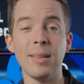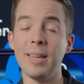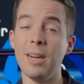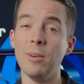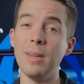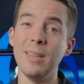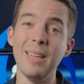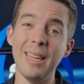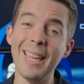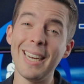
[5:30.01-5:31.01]
You know,
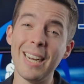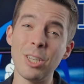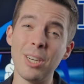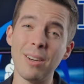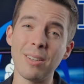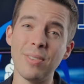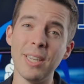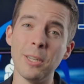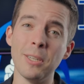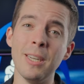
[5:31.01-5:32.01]
in an engineering
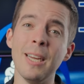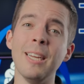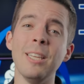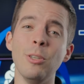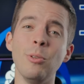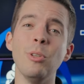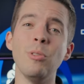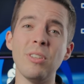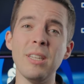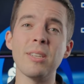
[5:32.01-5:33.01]
field, you do
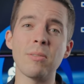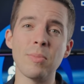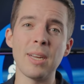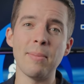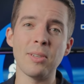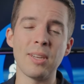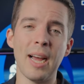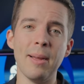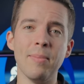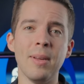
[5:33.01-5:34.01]
see this from time to
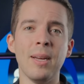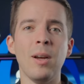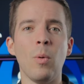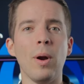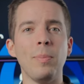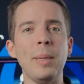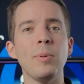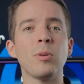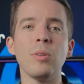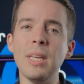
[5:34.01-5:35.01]
time, where
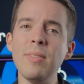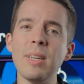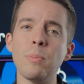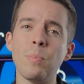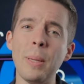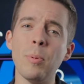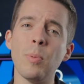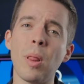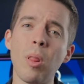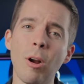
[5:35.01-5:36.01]
people, even people
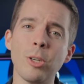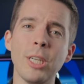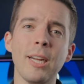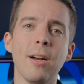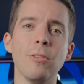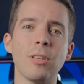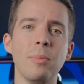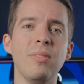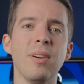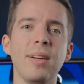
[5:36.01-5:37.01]
with large egos, can
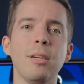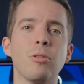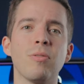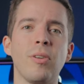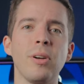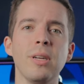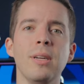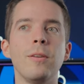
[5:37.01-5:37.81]
be very introverted.